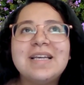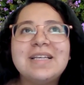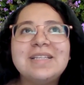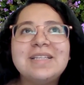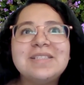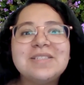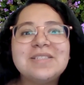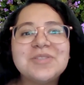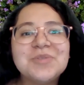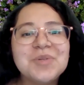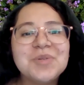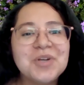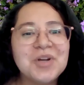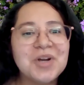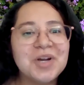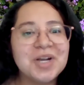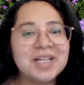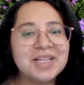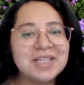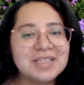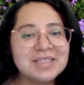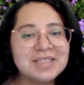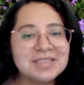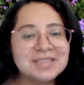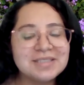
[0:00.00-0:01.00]
just
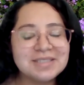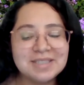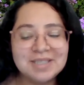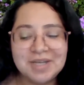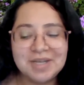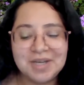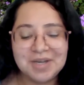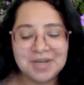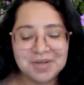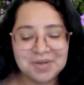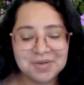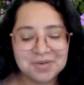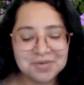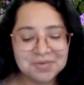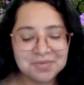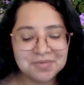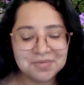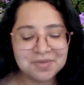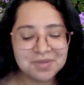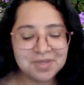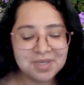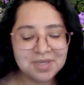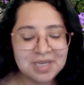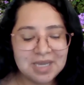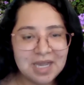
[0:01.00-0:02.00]
regardless of
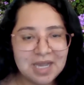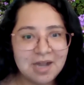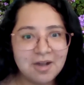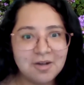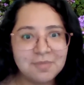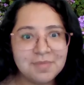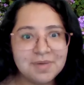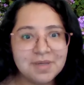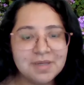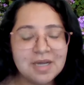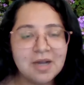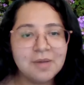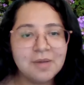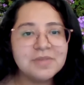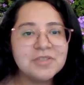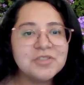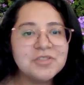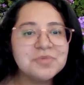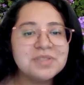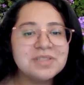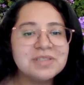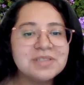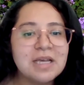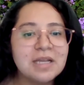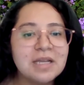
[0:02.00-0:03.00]
how much
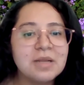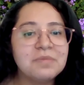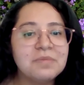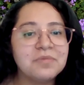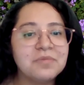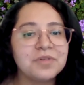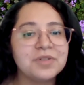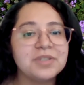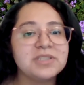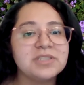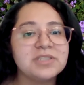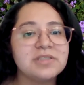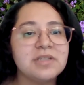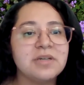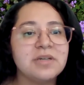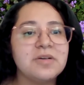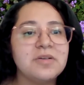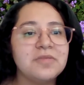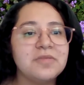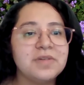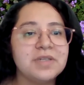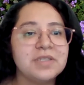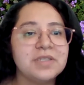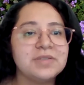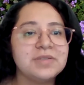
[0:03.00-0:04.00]
we stand up for
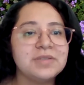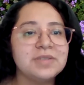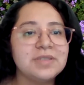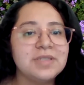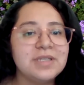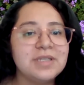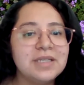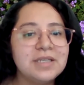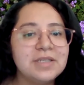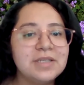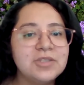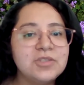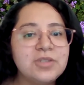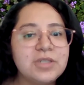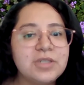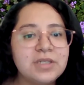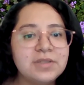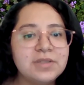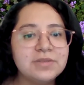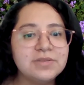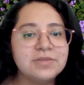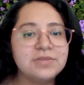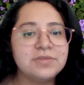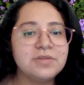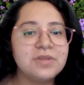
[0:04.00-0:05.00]
ourselves and try
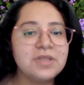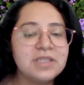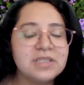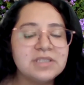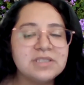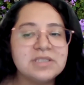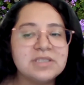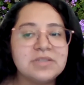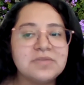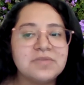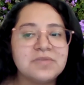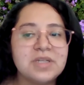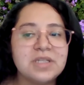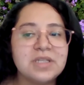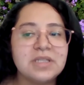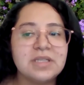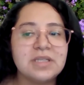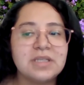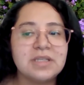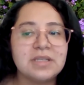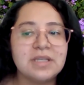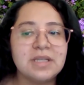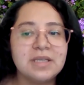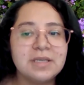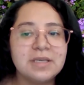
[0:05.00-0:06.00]
to do things
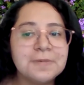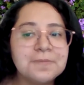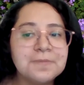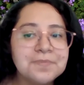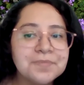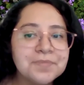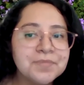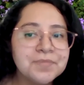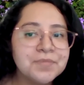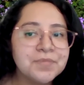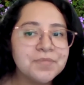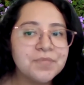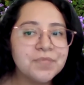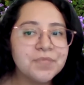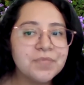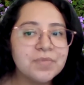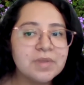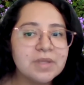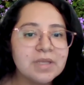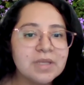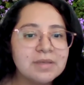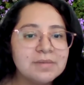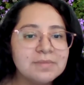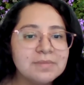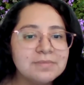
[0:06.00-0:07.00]
differently, like
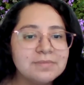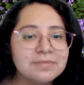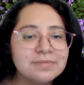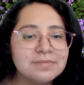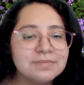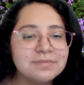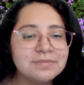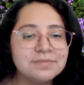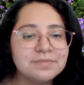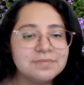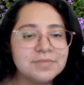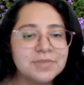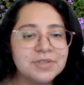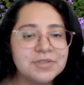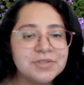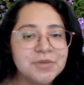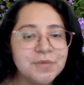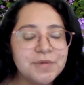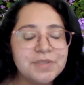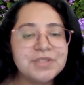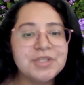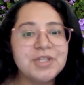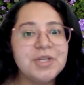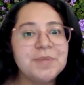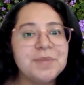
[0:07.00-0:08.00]
there's
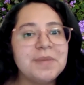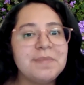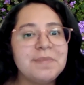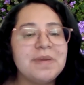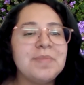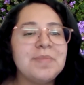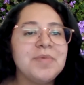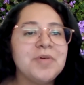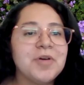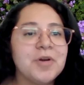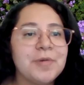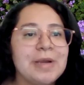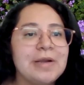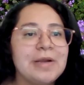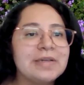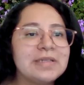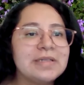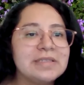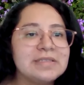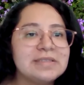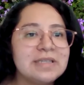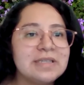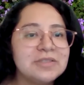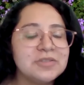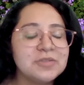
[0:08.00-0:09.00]
always going to be people around
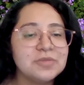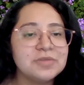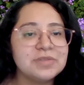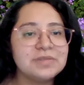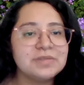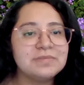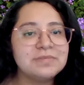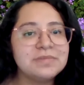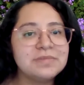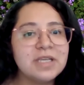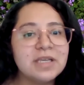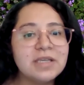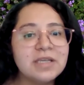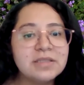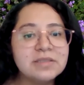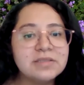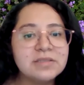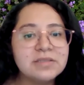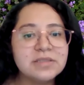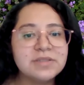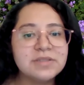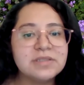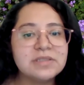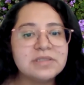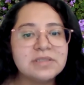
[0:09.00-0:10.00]
us that don't take us
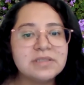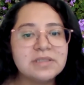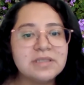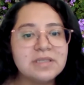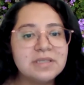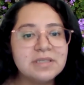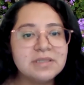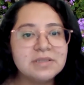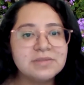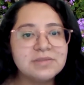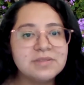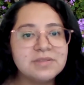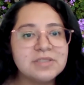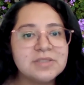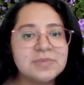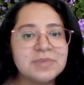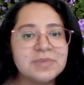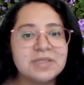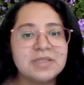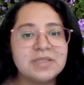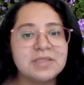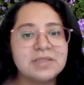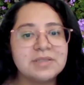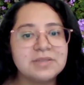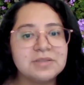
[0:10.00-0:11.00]
seriously just
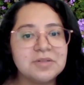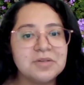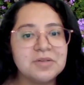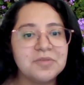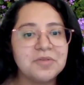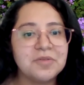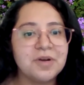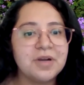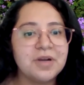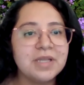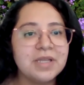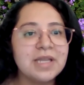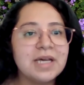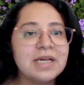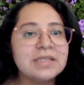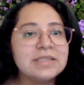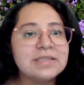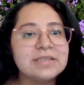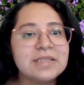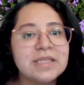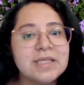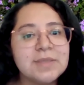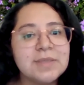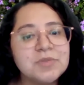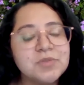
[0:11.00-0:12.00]
because of our
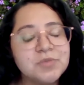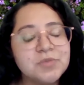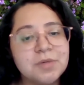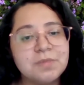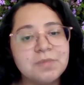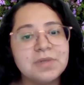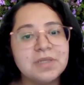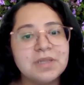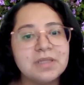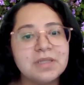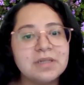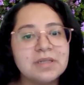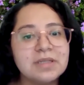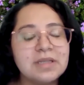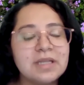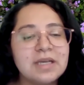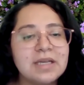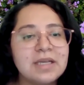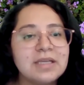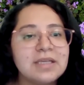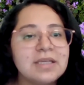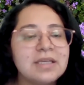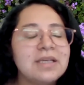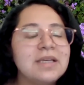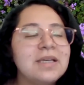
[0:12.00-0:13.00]
last names, what we look
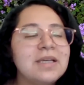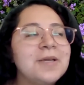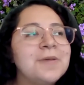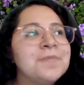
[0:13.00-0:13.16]
like.